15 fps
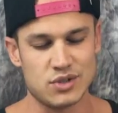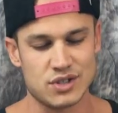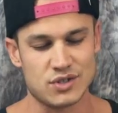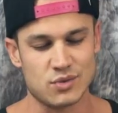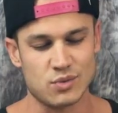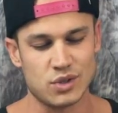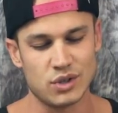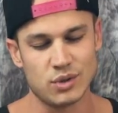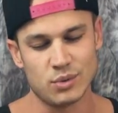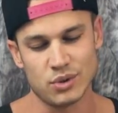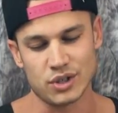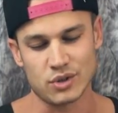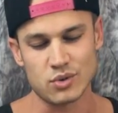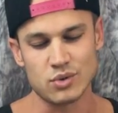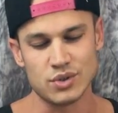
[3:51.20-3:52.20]
was just really,
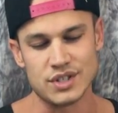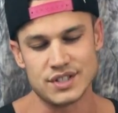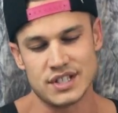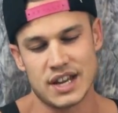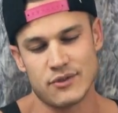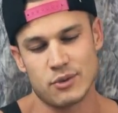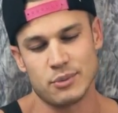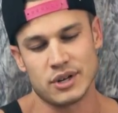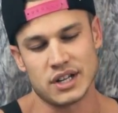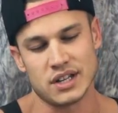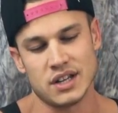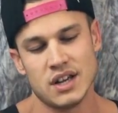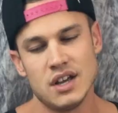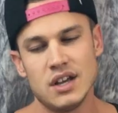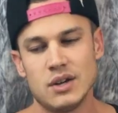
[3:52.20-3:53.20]
really cool to see
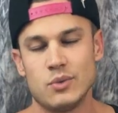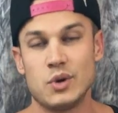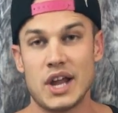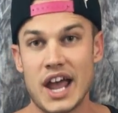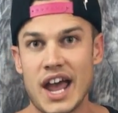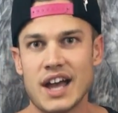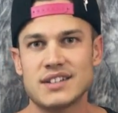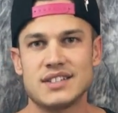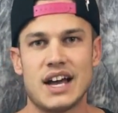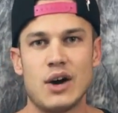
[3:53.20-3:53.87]
everybody react to